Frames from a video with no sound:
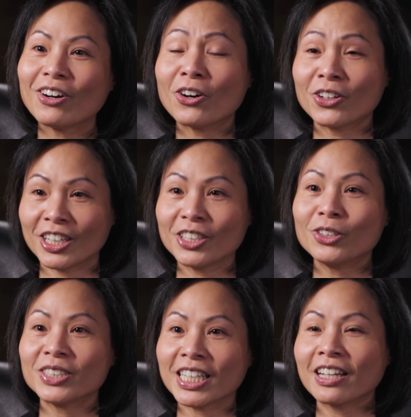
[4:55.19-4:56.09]
on
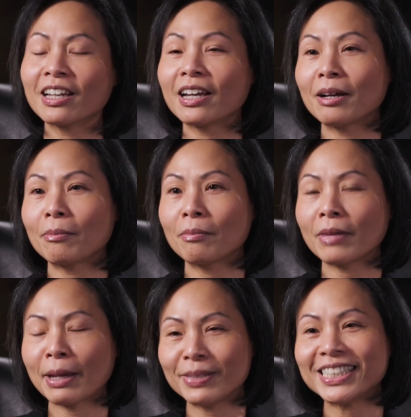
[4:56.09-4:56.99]
using
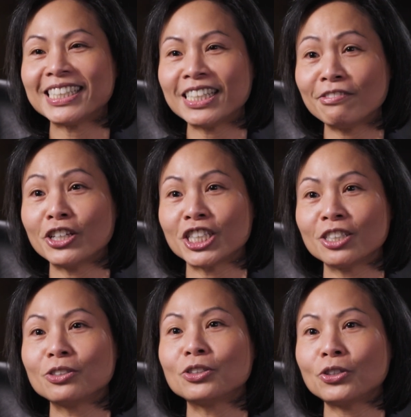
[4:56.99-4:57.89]
MBCT
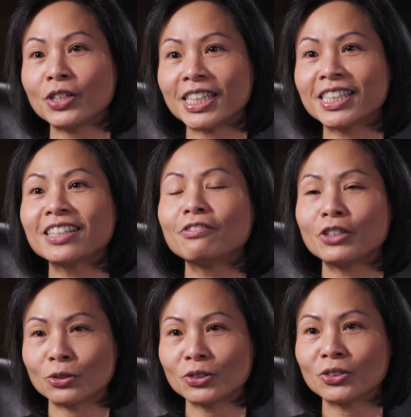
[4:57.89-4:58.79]
vision to treat
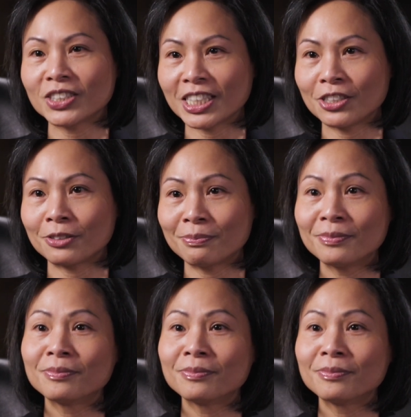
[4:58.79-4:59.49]
visual snow syndrome.